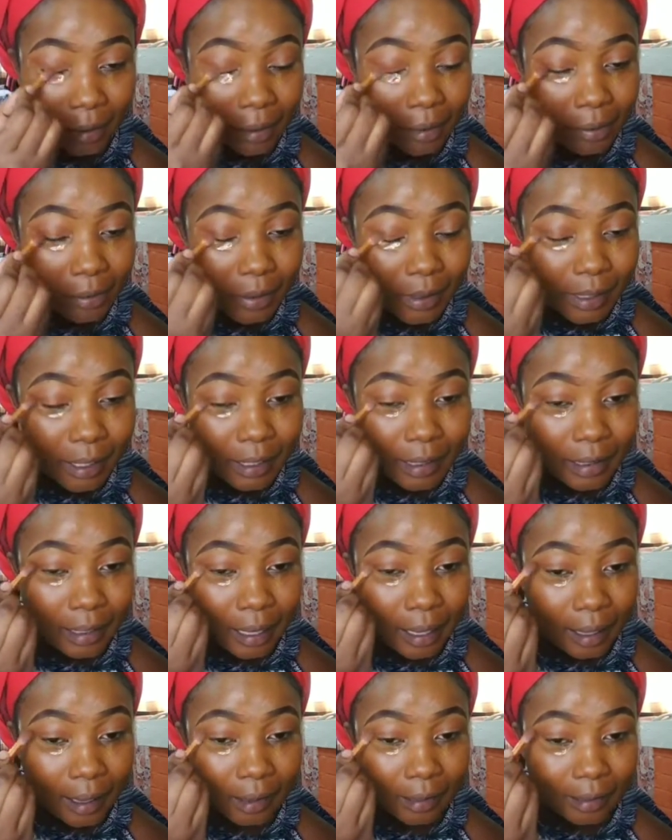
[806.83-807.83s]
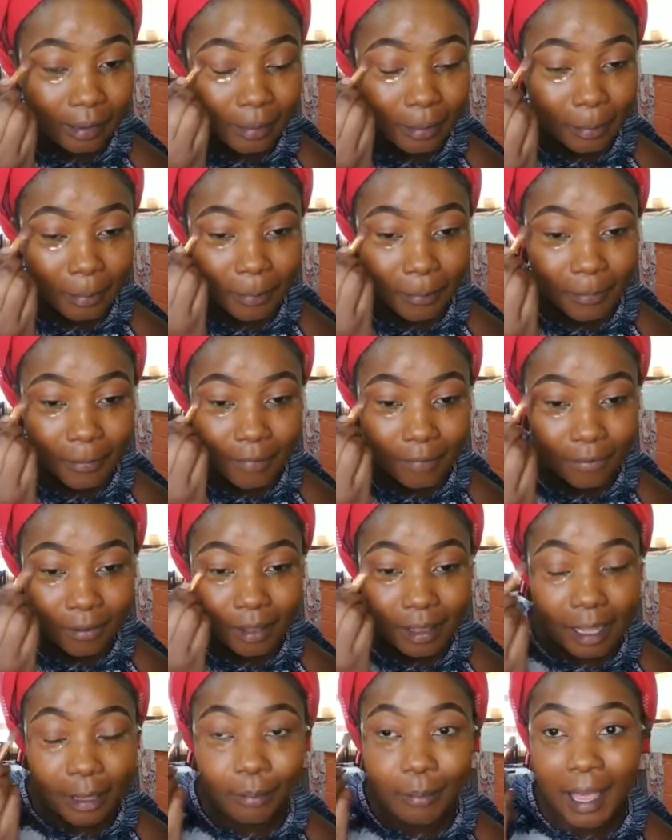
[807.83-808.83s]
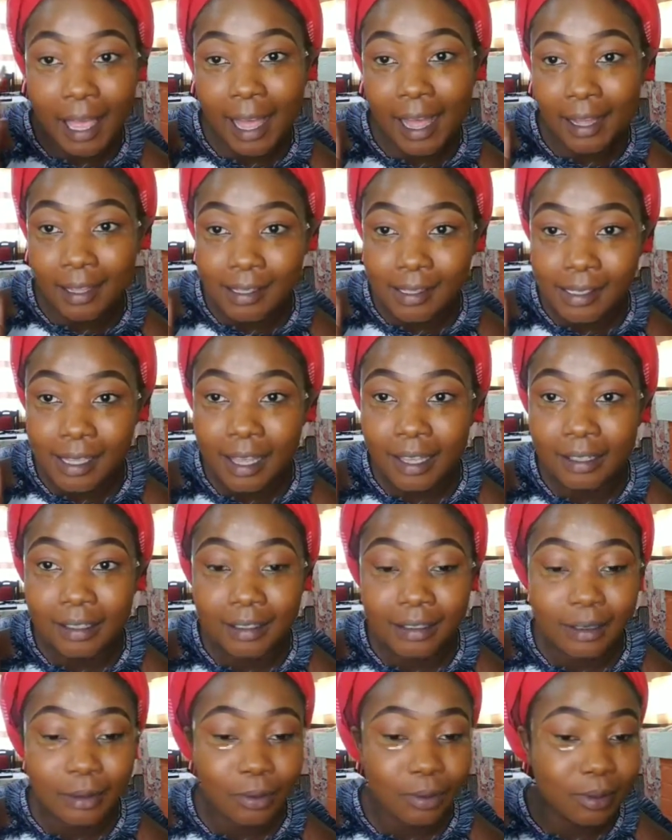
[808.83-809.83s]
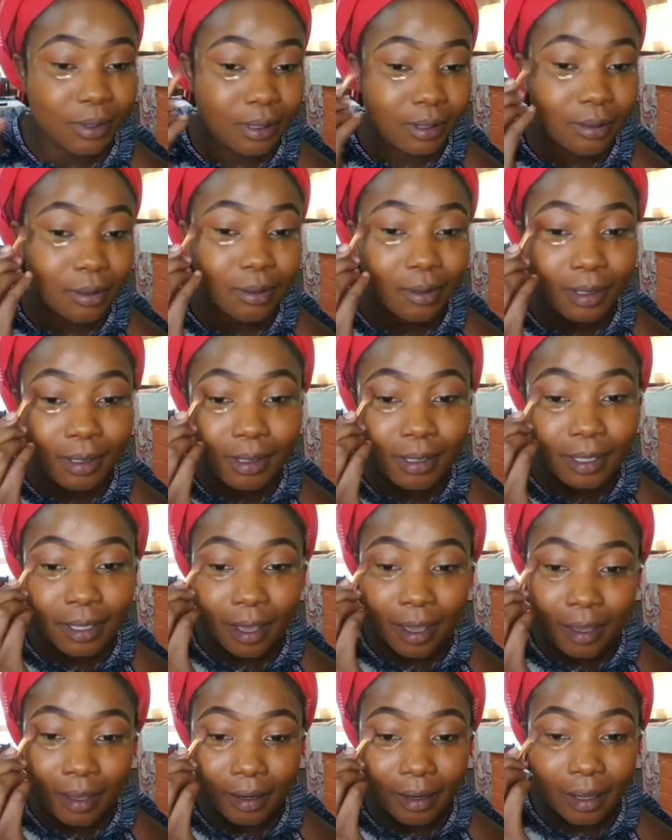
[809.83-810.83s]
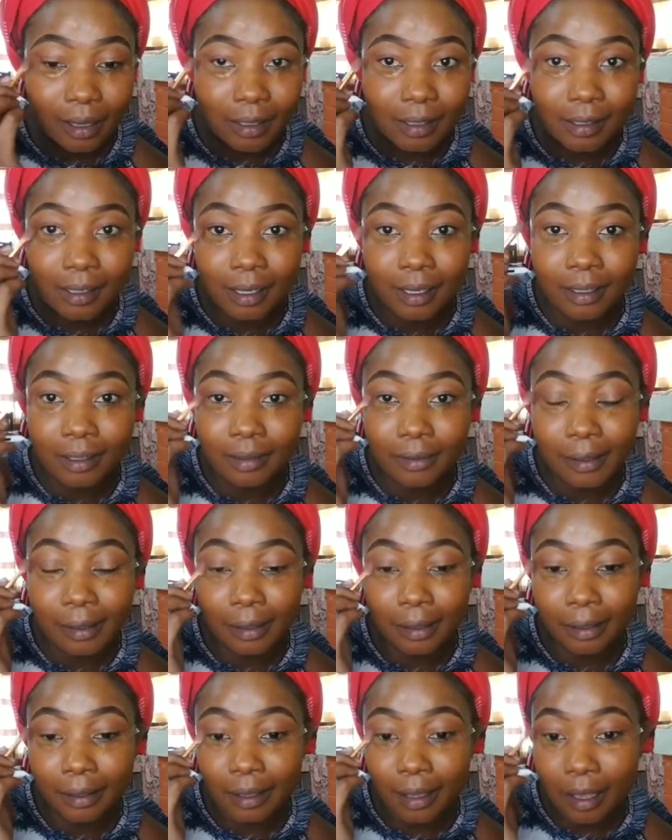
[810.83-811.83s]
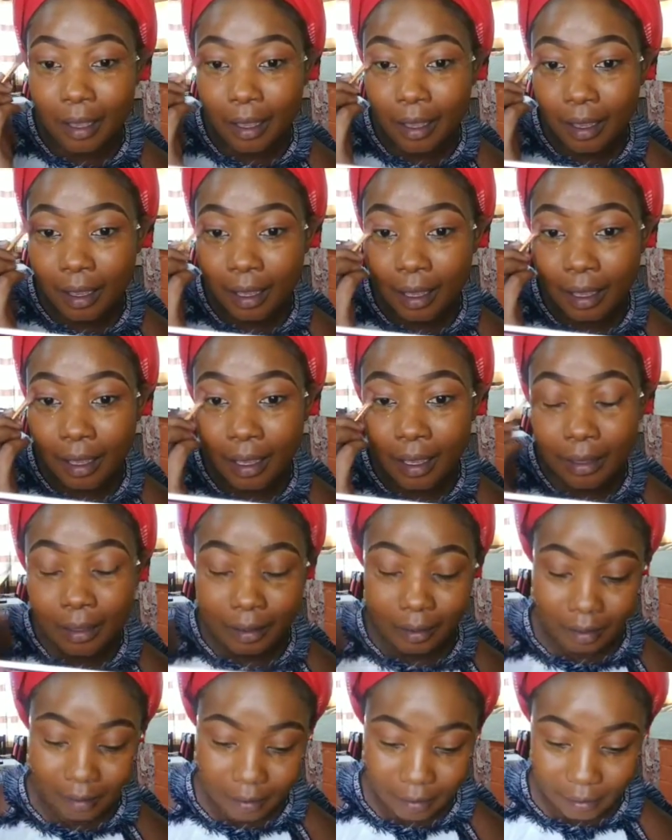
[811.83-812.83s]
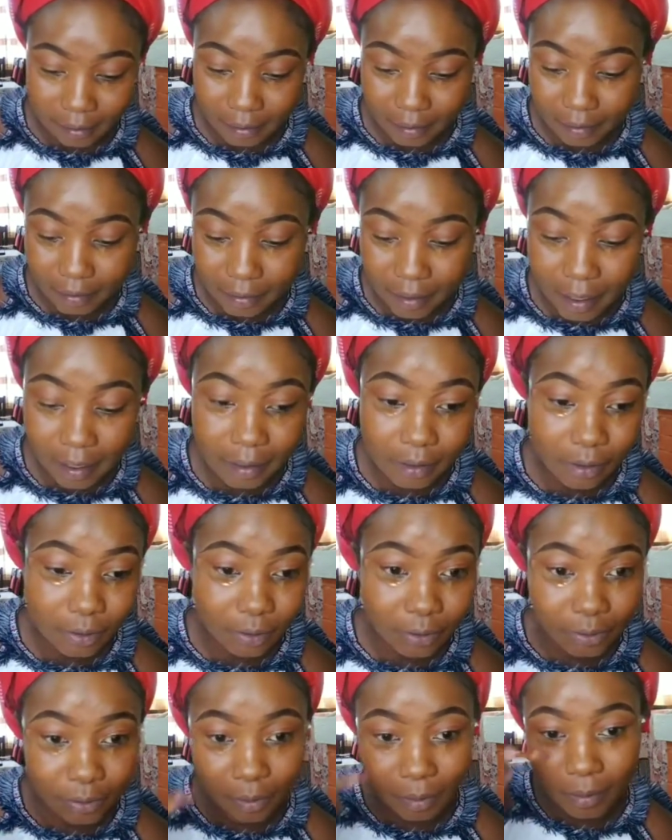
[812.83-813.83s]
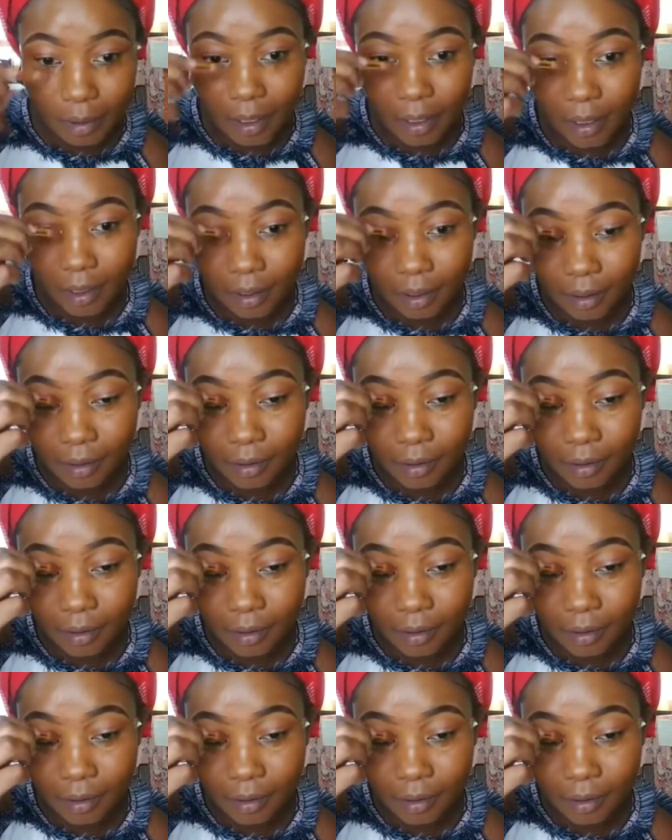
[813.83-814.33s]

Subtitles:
Who's this girl? Like my accent, it was, this Kenyan accent. We're like, this girl is not from here.